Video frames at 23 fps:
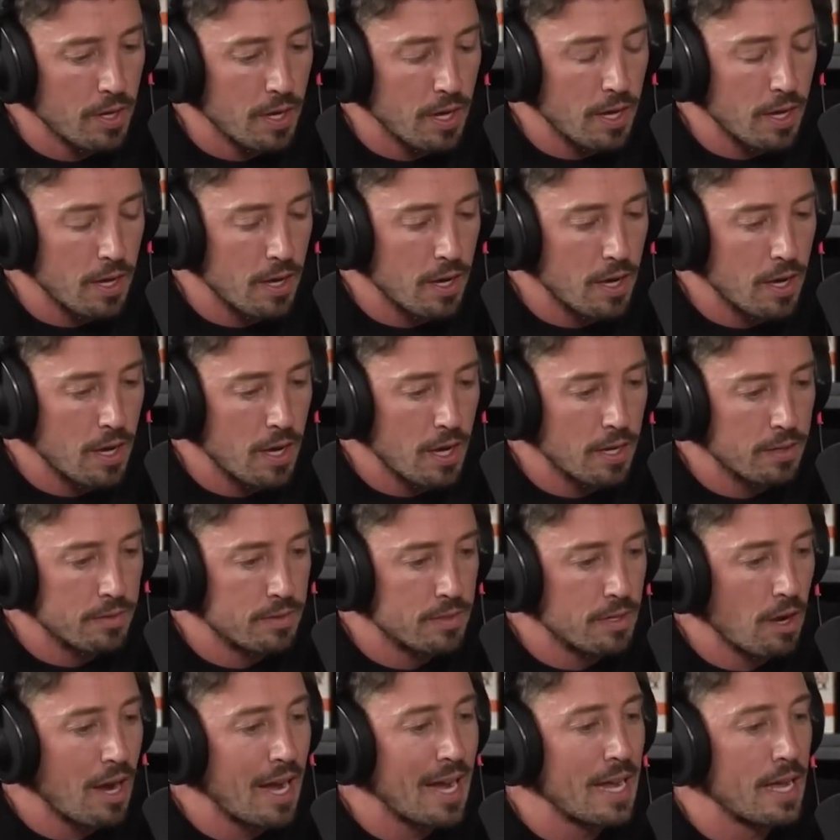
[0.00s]
uh, a
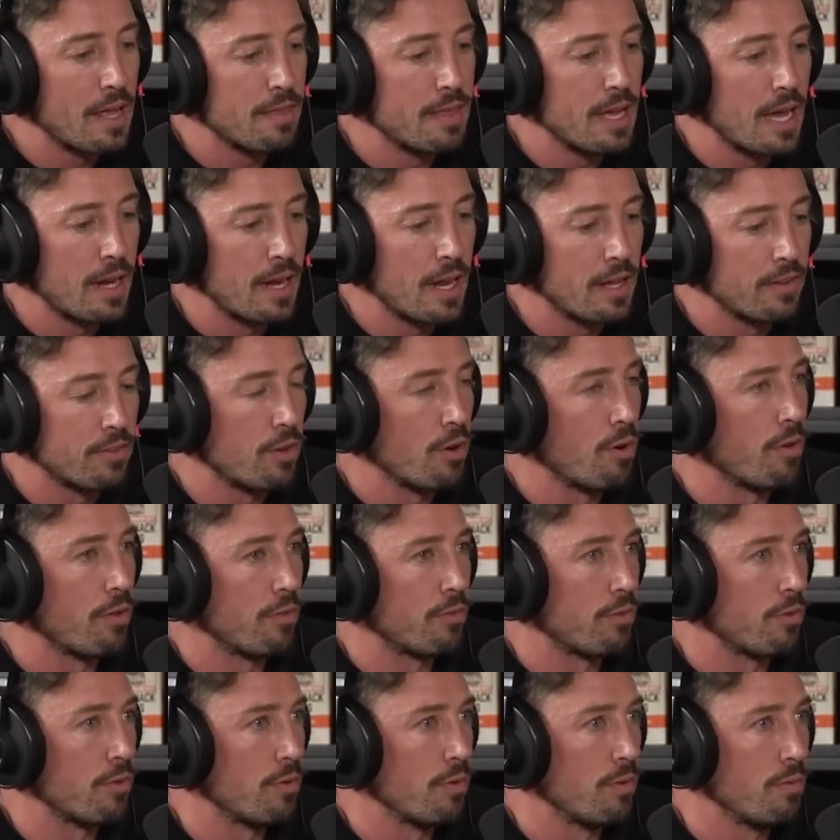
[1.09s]
diet that has gone
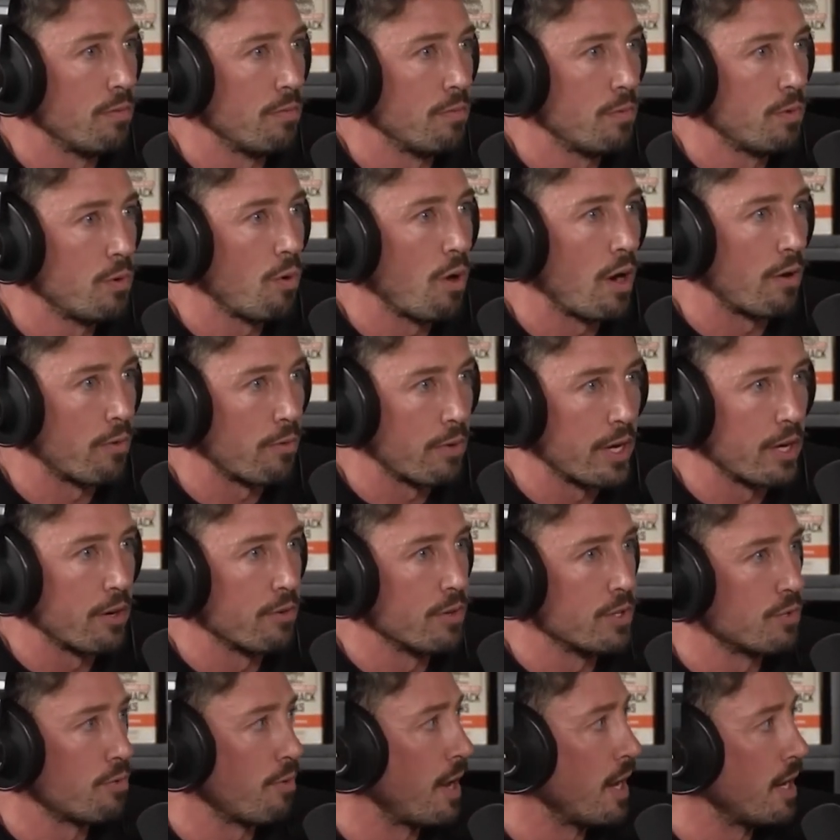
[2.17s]
through quite
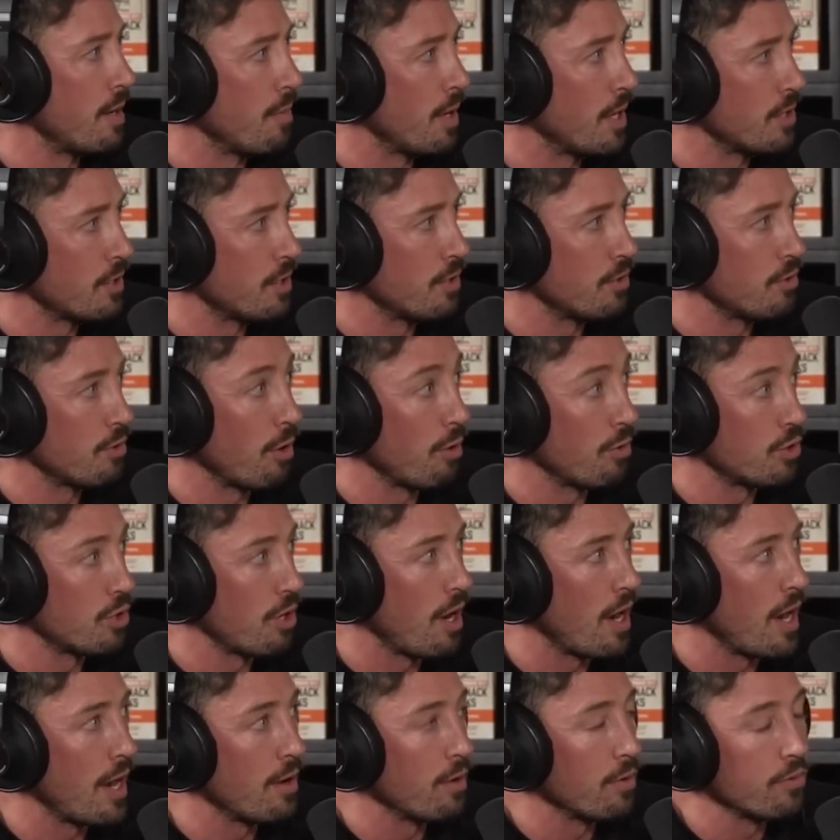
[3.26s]
rigorous randomized controlled
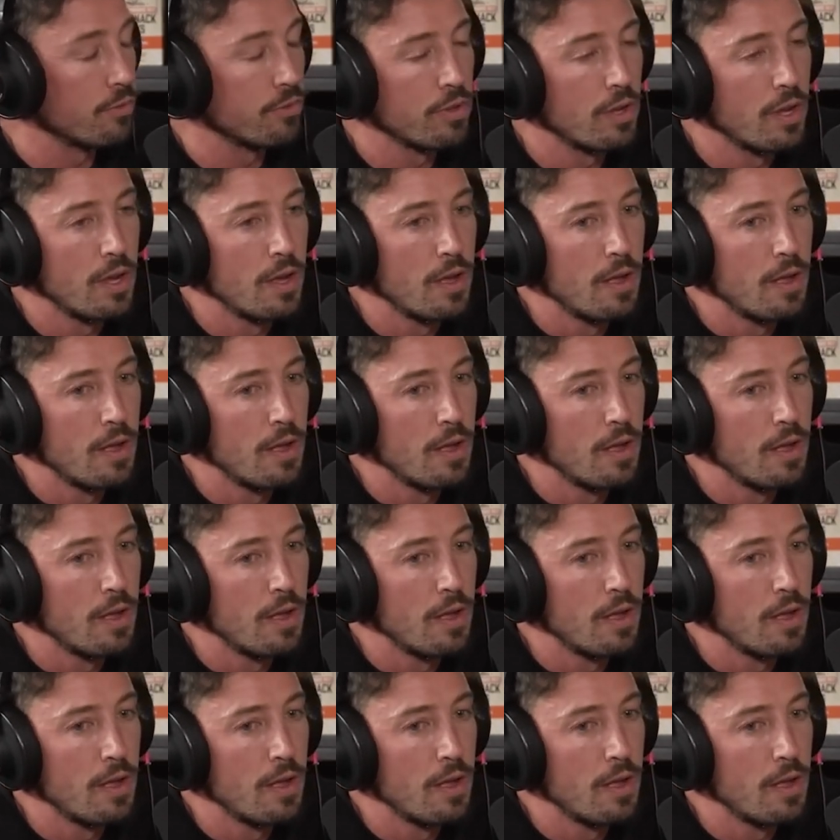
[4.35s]
trials